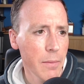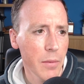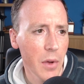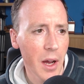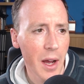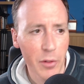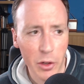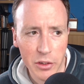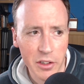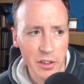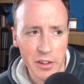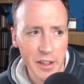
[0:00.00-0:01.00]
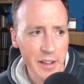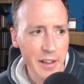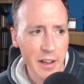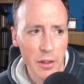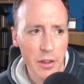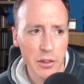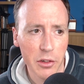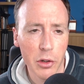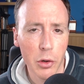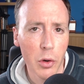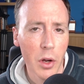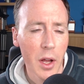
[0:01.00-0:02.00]
I haven't looked into the detail of this at
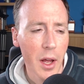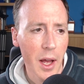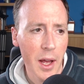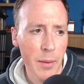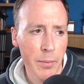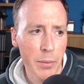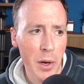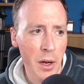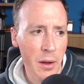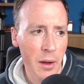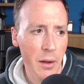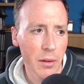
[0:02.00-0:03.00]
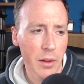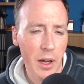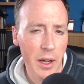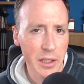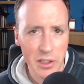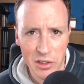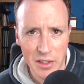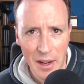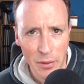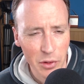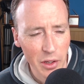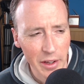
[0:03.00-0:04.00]
all, but it
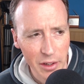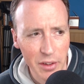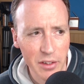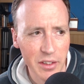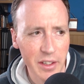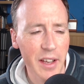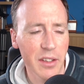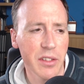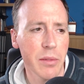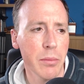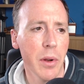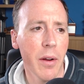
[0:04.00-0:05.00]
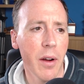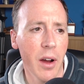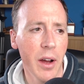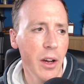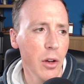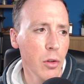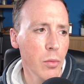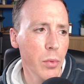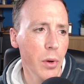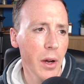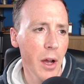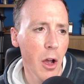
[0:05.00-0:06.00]
sounds like things are getting simpler. I hope
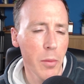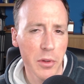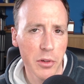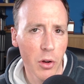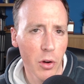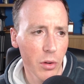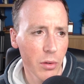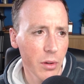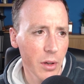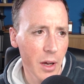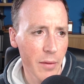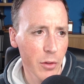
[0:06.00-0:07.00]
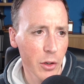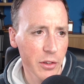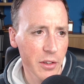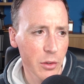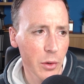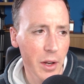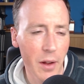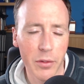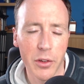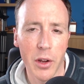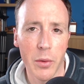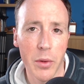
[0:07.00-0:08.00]
it's not. I haven't looked into it enough
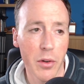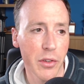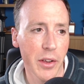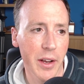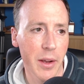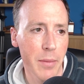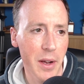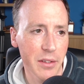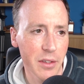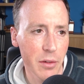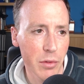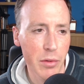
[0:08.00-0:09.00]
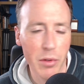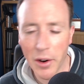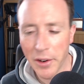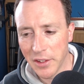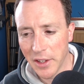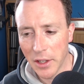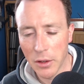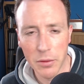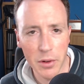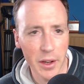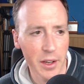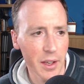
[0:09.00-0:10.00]
to know whether it's like a massive rewriting
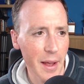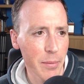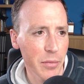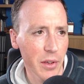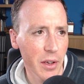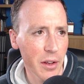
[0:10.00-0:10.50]
of like MSAL.